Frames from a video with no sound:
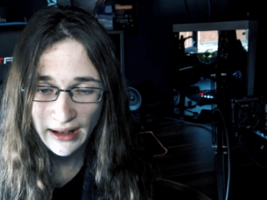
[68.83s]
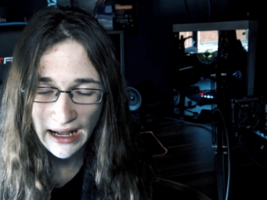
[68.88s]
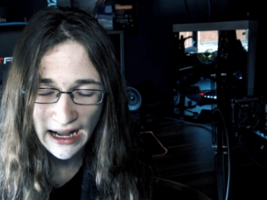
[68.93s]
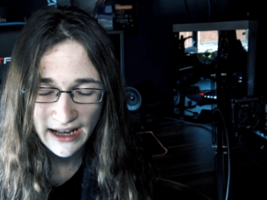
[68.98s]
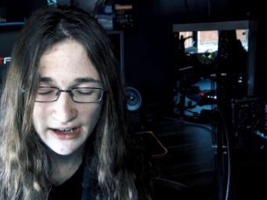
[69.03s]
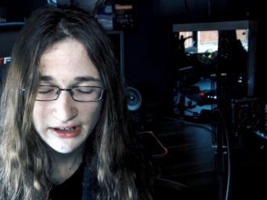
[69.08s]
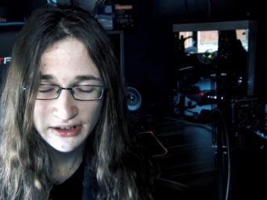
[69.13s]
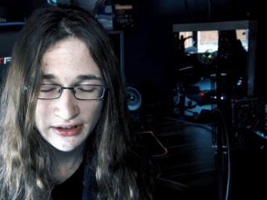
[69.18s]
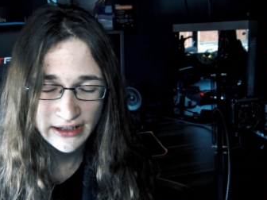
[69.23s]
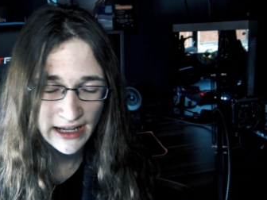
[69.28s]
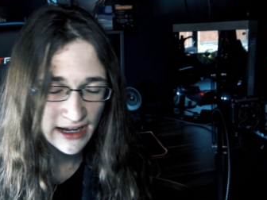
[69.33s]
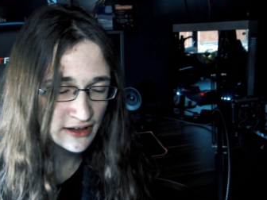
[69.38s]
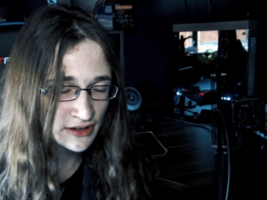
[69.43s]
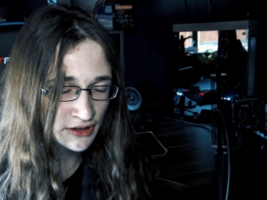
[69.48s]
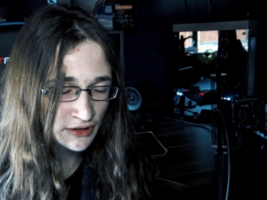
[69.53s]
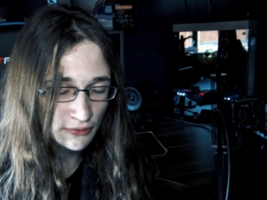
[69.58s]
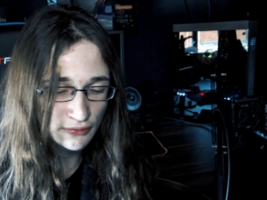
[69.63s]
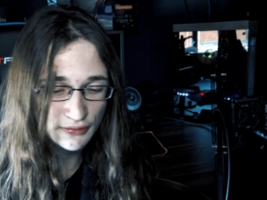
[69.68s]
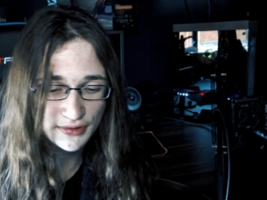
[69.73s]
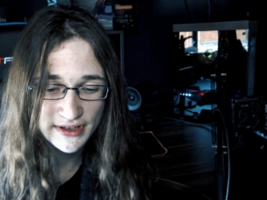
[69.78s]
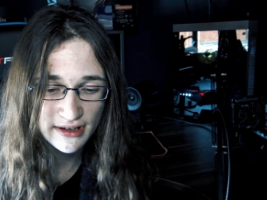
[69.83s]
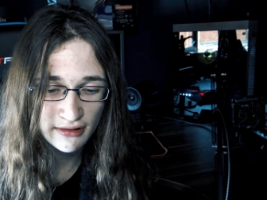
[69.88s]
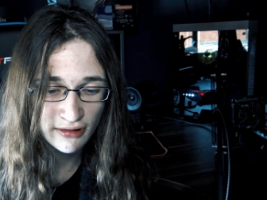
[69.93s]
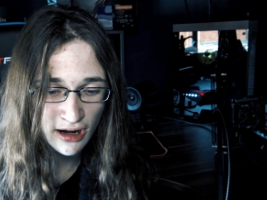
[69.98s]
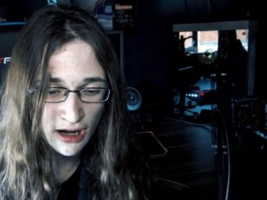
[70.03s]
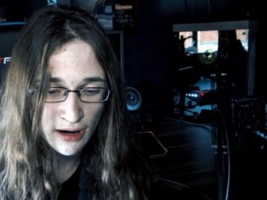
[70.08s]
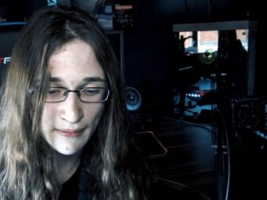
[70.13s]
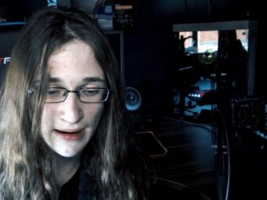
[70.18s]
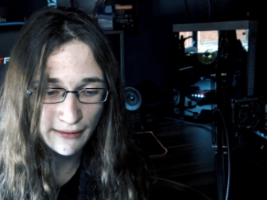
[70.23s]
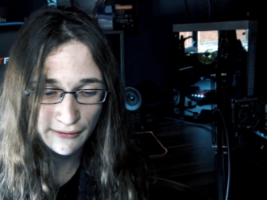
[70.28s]
and then you also
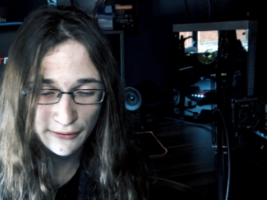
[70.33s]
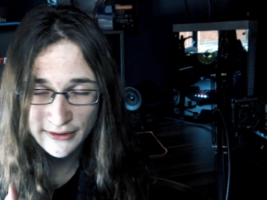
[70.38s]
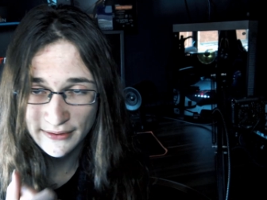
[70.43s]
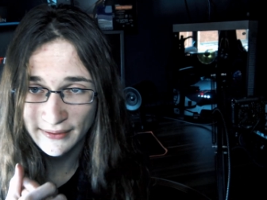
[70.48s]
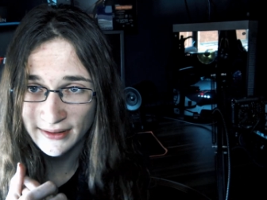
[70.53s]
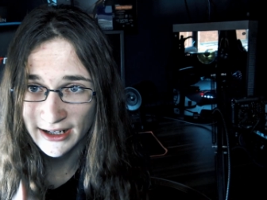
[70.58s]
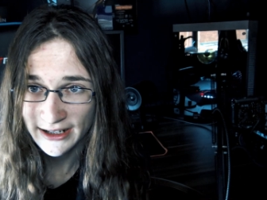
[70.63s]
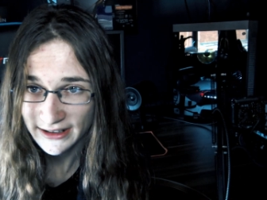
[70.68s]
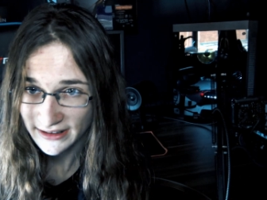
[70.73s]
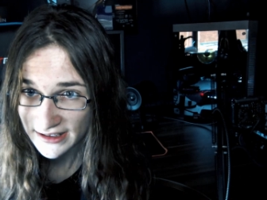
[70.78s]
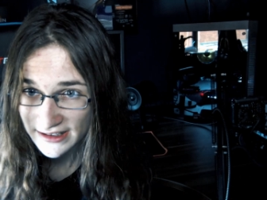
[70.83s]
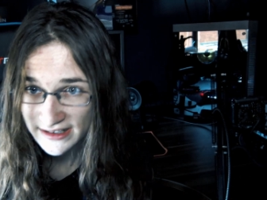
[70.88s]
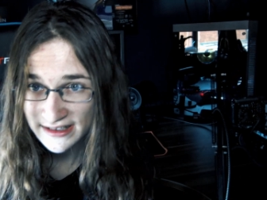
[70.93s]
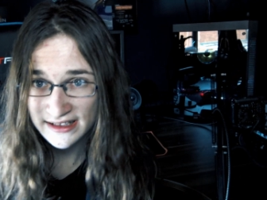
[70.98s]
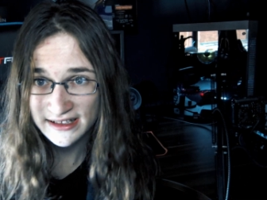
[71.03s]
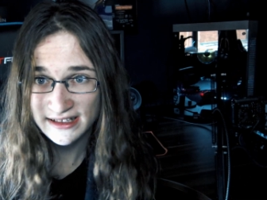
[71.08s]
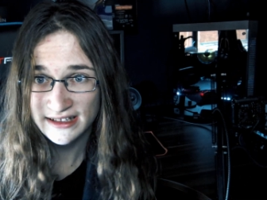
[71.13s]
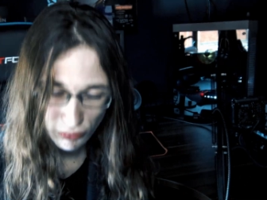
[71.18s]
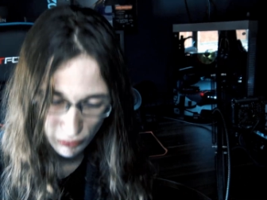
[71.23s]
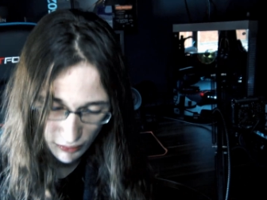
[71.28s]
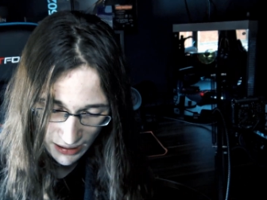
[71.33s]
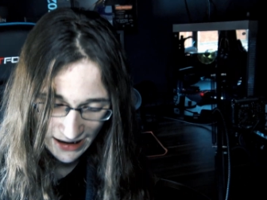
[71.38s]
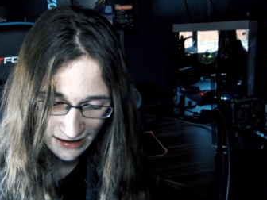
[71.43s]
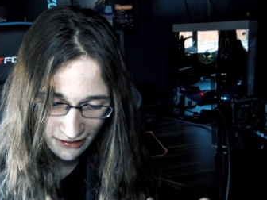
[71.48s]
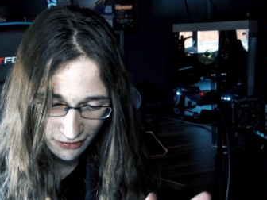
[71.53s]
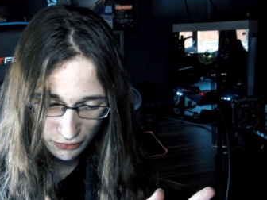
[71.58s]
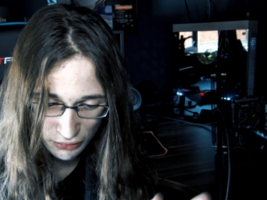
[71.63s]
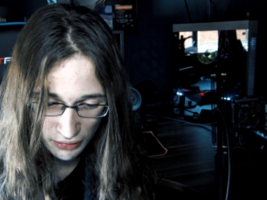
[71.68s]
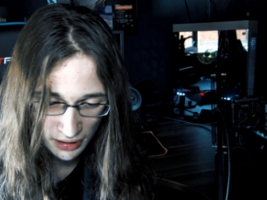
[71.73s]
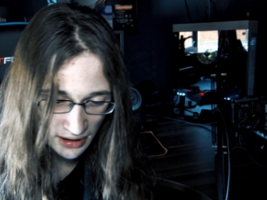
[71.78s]
come out with something like this,
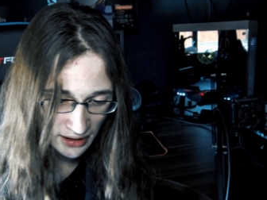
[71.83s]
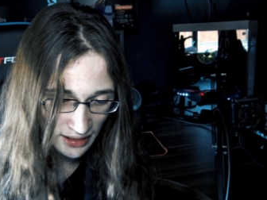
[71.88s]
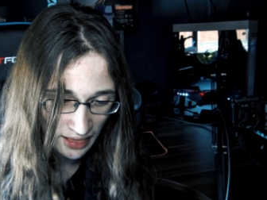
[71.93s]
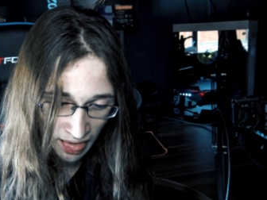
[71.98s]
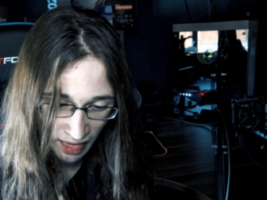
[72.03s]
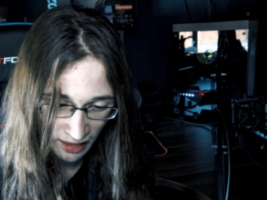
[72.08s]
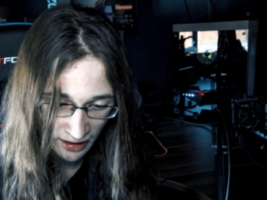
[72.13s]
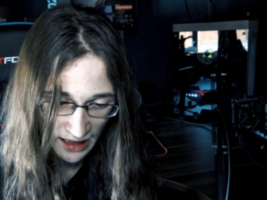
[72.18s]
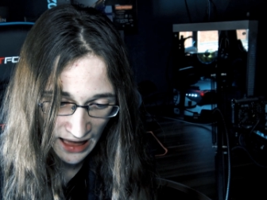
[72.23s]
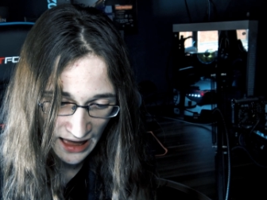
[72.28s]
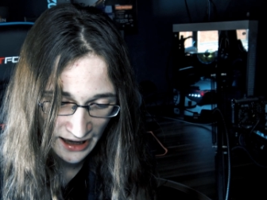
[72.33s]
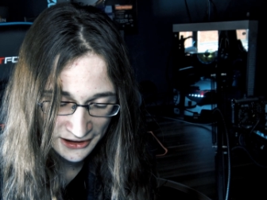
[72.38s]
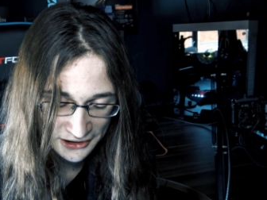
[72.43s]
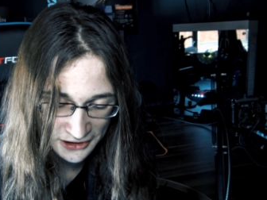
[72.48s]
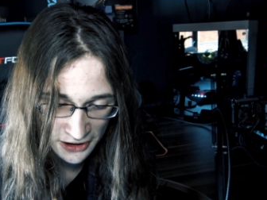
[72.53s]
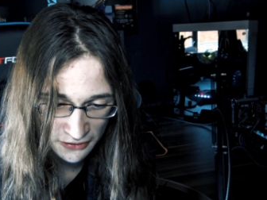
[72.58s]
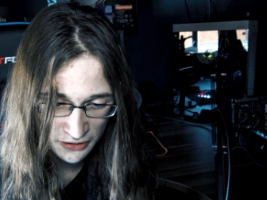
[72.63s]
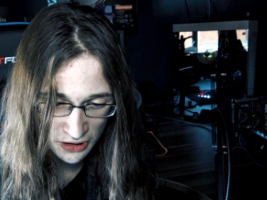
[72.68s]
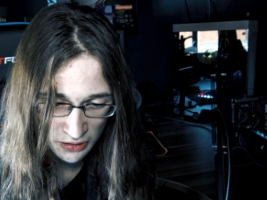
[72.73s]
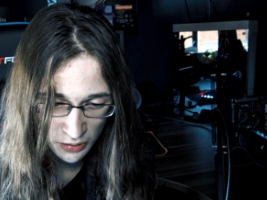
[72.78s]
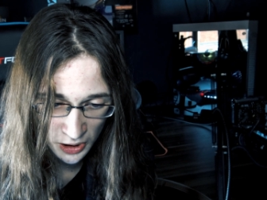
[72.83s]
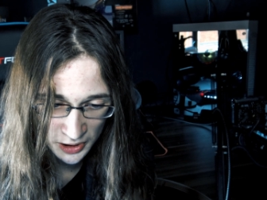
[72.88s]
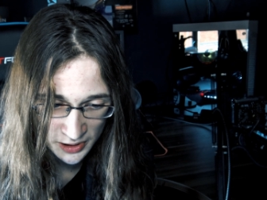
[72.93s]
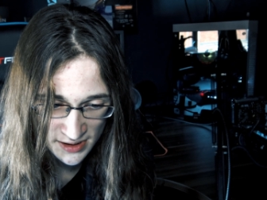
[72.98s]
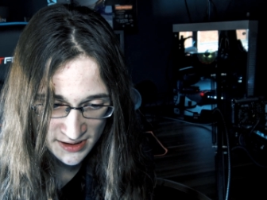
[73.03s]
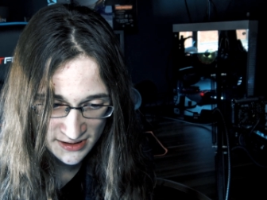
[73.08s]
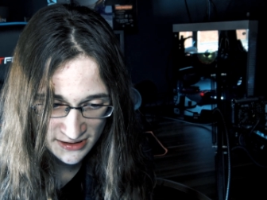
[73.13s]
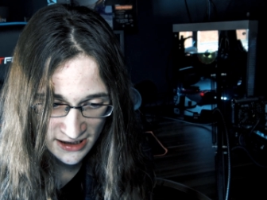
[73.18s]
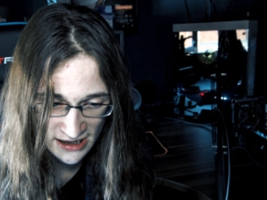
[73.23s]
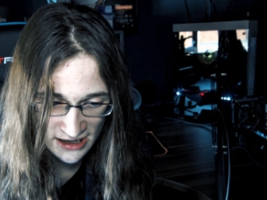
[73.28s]
well, I don't know what
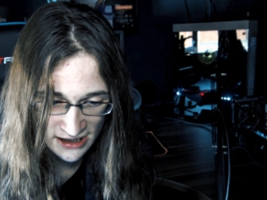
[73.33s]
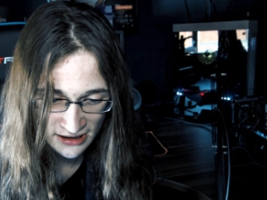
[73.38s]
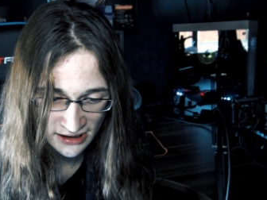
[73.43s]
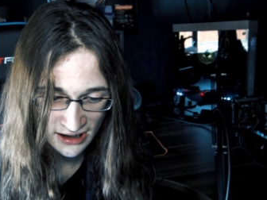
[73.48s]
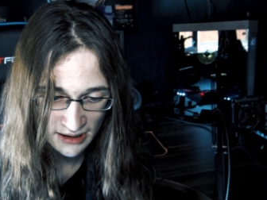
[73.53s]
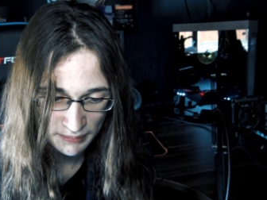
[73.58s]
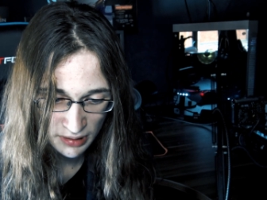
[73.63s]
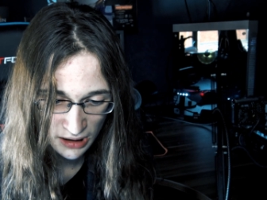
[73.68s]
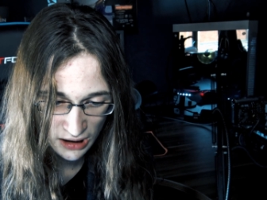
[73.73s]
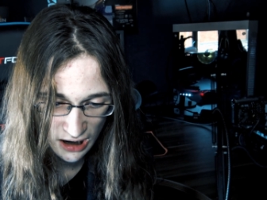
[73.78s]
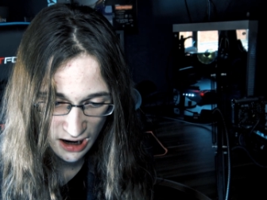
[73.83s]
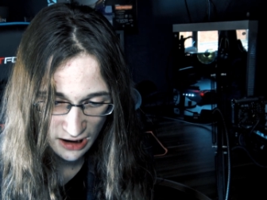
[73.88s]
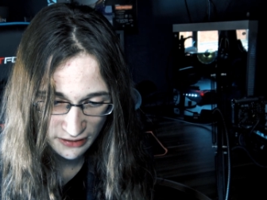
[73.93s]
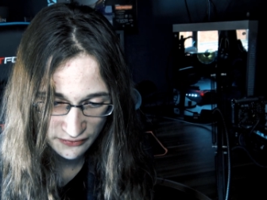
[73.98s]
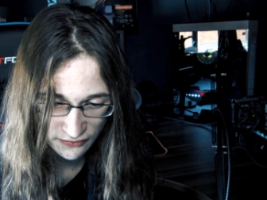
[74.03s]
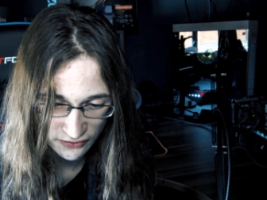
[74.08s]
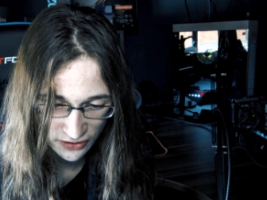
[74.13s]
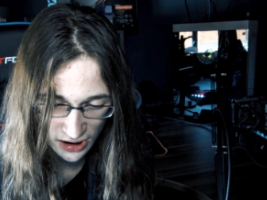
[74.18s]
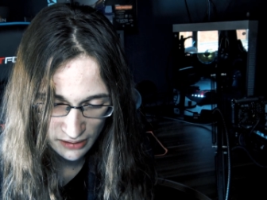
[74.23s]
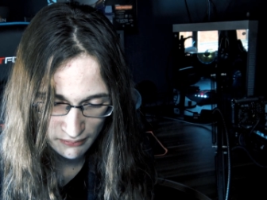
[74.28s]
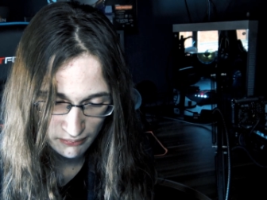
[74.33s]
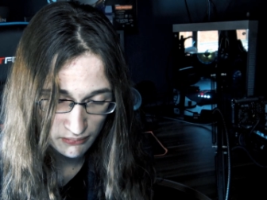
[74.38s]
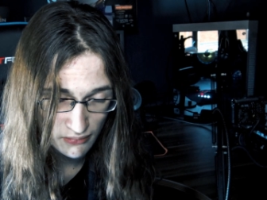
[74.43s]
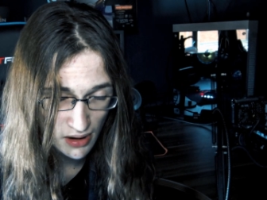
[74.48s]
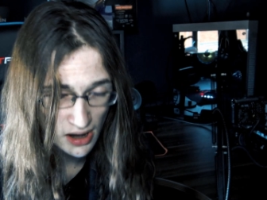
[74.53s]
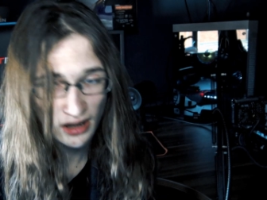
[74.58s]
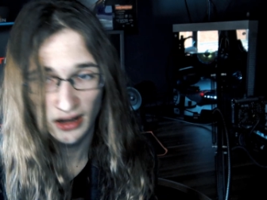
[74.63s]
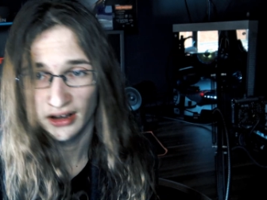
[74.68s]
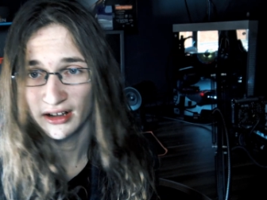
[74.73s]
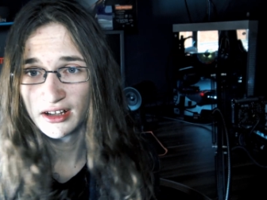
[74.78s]
to say apart
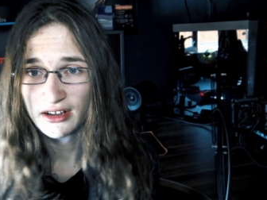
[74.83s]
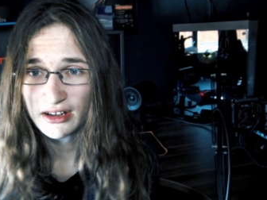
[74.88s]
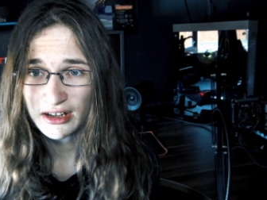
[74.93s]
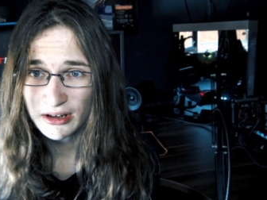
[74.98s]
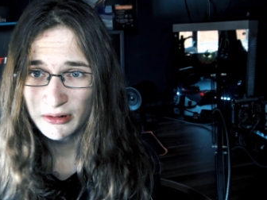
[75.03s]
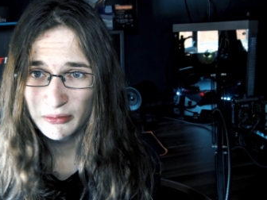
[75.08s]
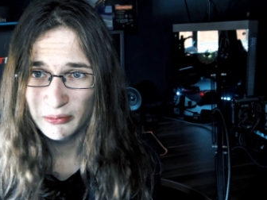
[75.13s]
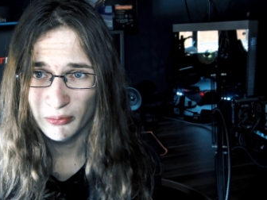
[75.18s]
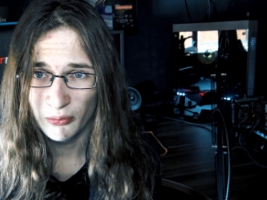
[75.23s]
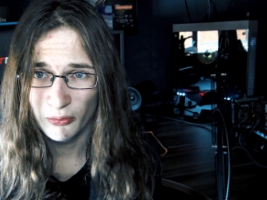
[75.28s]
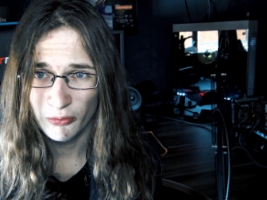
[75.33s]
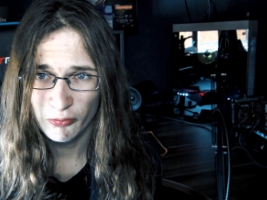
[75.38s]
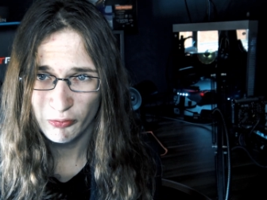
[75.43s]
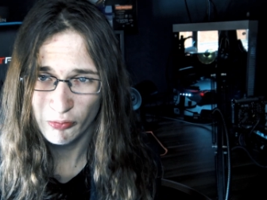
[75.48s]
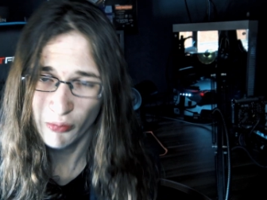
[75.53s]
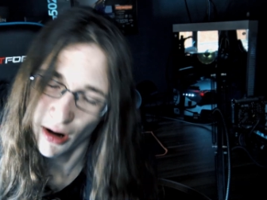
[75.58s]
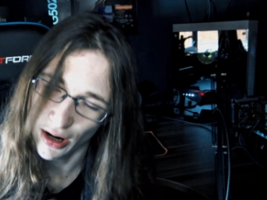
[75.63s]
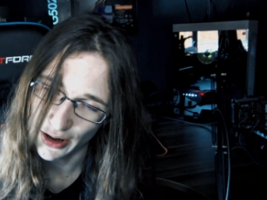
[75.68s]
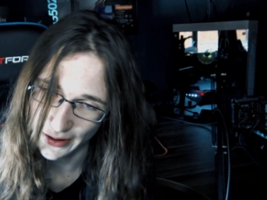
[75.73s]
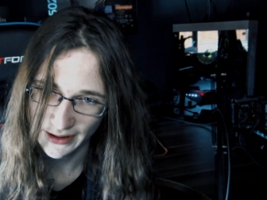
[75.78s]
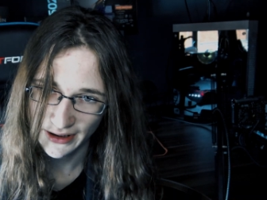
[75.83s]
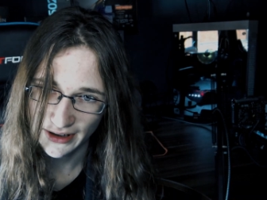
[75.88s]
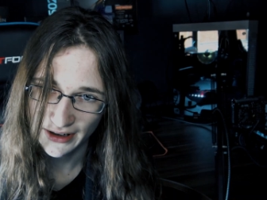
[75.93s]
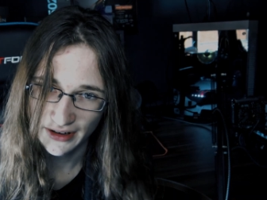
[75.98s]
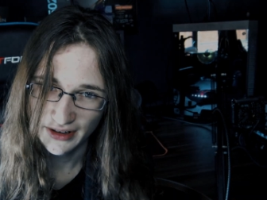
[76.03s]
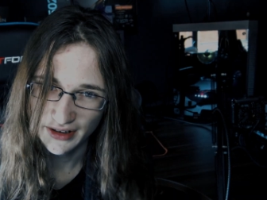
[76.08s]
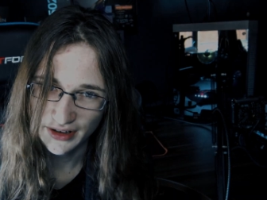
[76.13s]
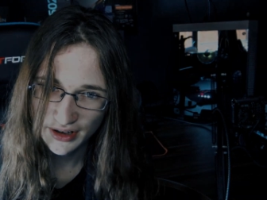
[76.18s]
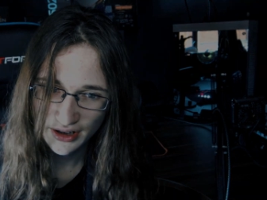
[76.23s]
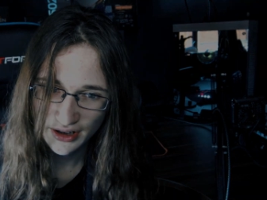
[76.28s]
from why.